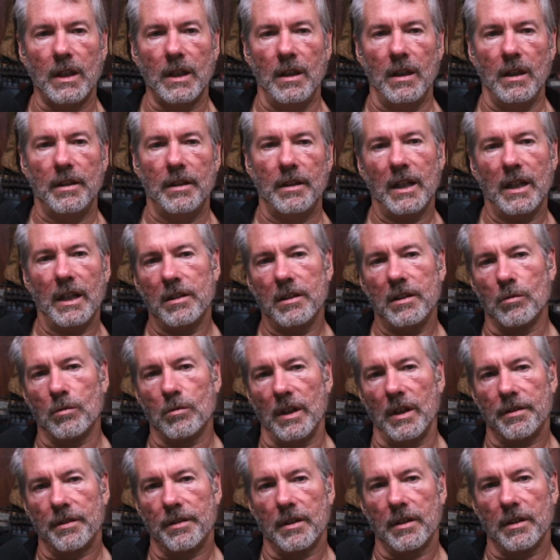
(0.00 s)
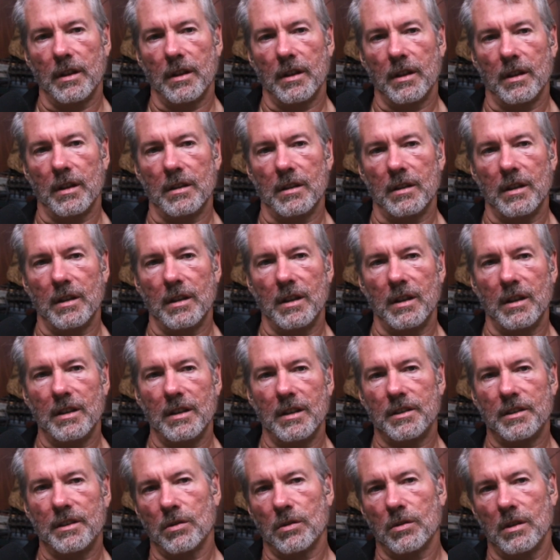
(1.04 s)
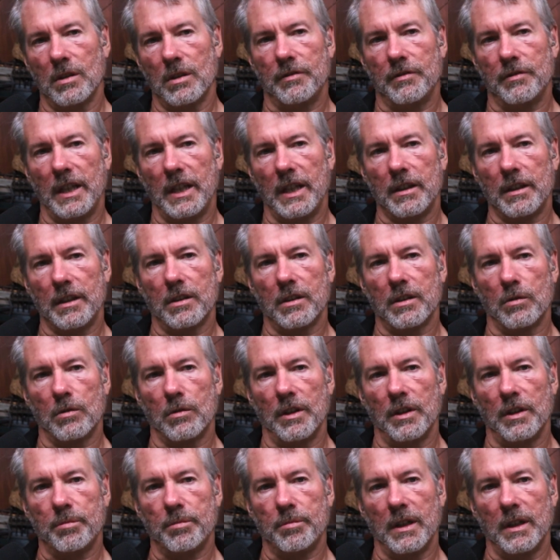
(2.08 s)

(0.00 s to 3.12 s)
The other risk, that's sort of technical risk,